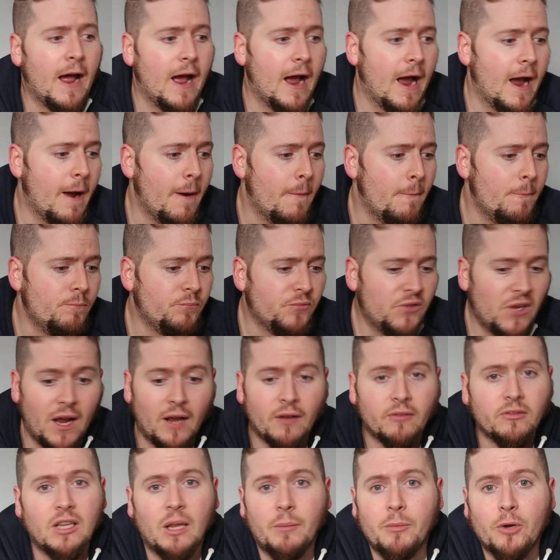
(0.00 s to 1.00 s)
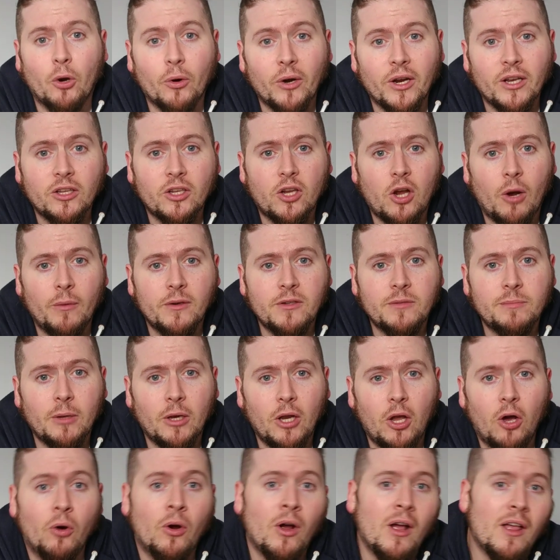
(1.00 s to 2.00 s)
Yeah, let me know in the comments
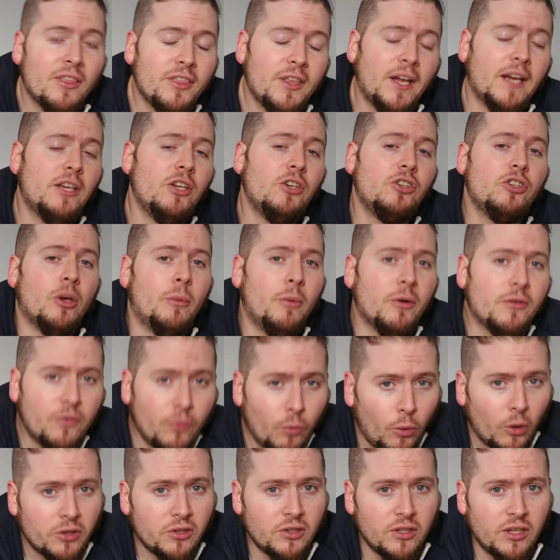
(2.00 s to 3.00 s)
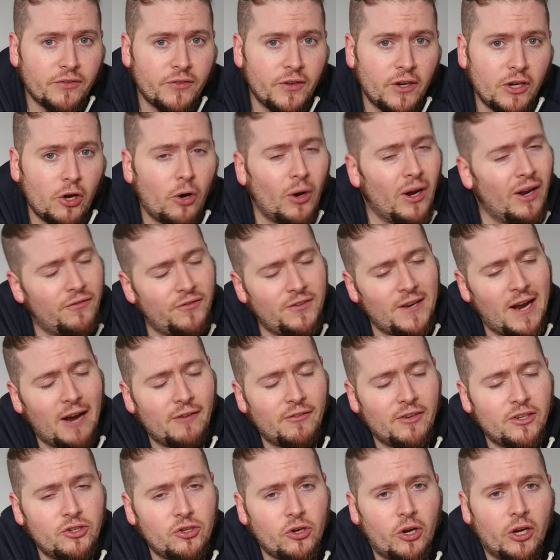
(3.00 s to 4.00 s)
below. Thank you so much for watching this video. If you
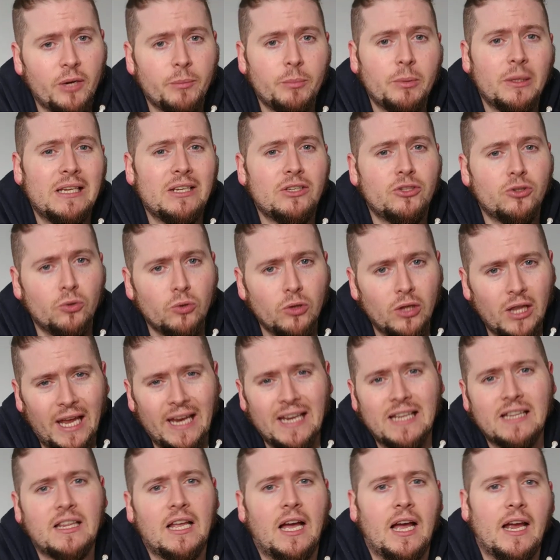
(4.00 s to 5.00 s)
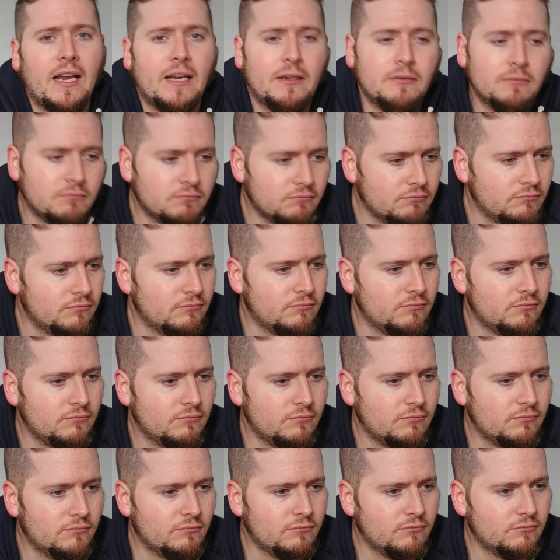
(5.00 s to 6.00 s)
have enjoyed it, please do like that.
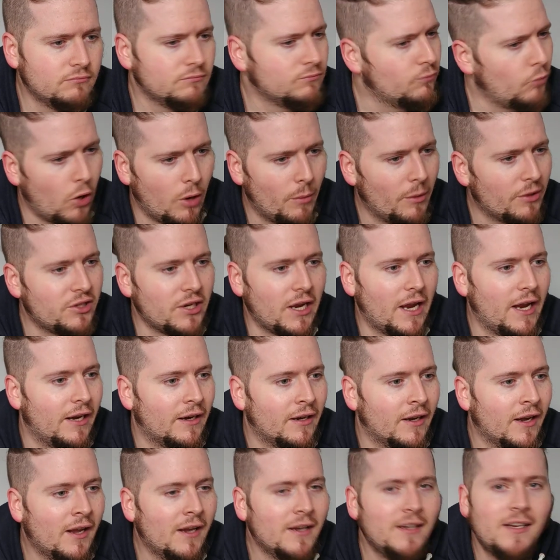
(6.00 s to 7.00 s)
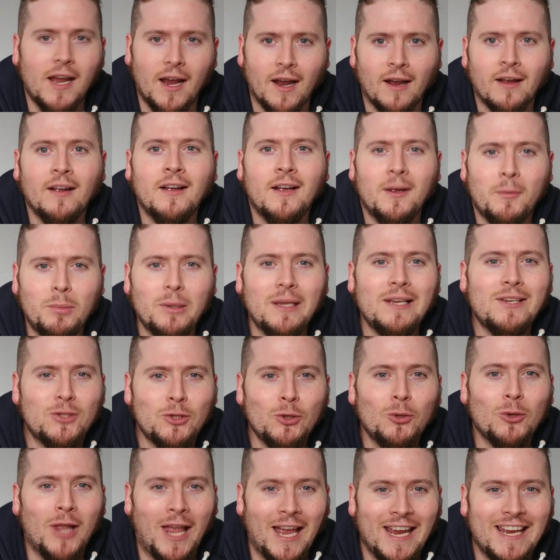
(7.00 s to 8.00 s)
What am I saying? Yeah, please
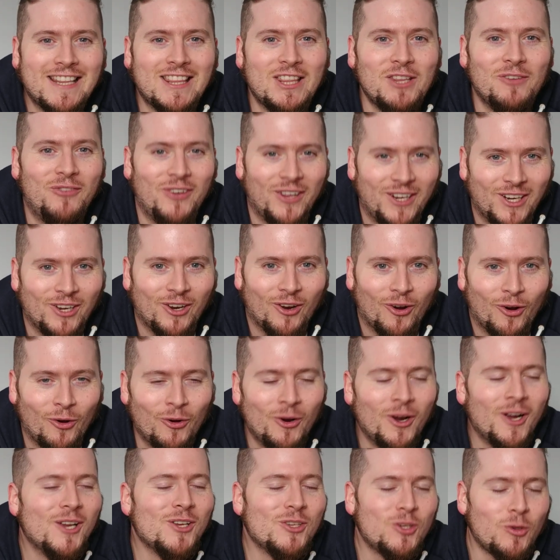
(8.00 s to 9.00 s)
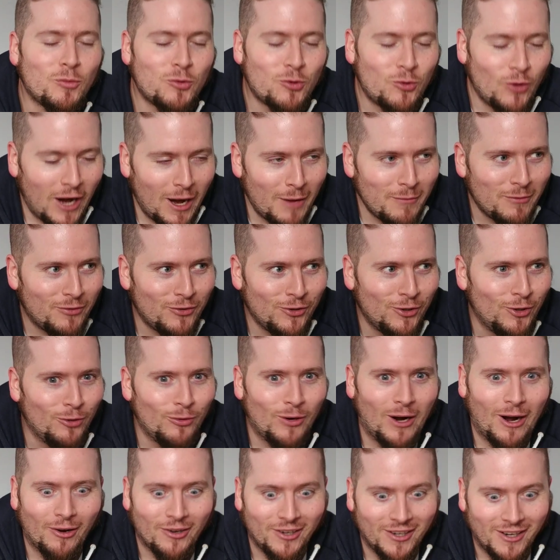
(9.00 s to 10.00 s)
do like the video. Subscribe if you're
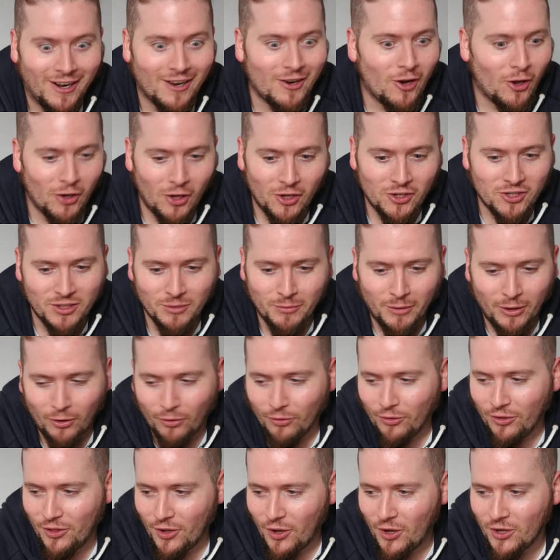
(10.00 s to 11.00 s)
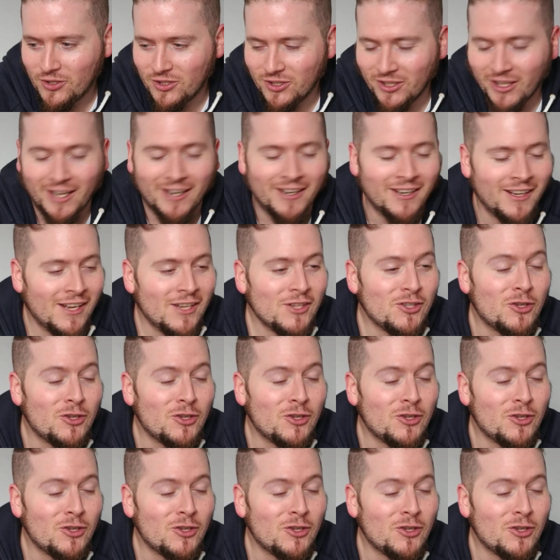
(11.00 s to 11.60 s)
new around here. I got lost in my own thoughts then.